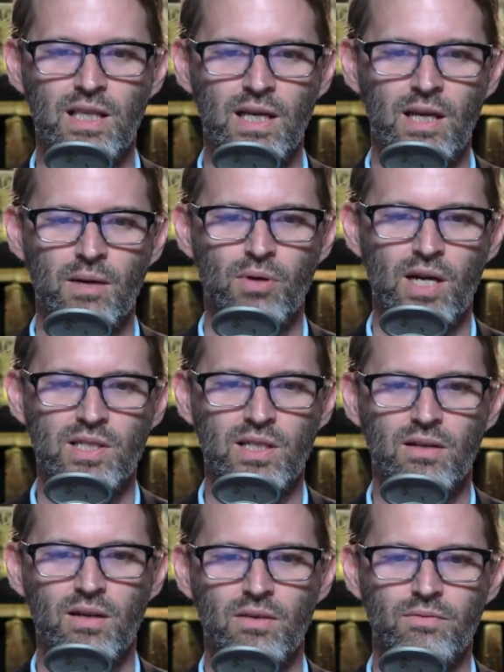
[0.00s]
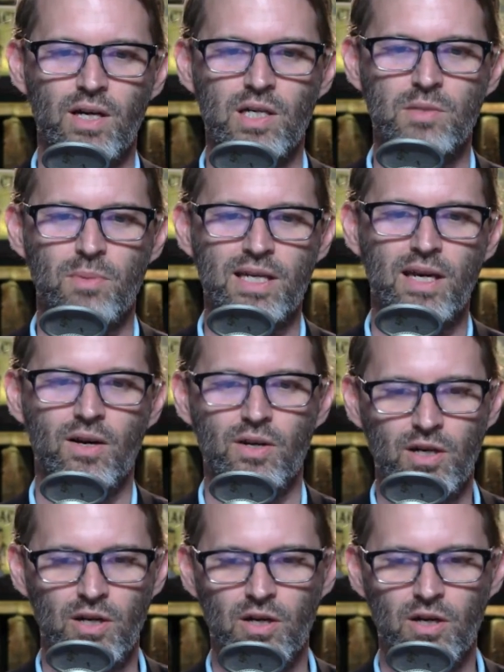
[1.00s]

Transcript: Pricing varies by carrier.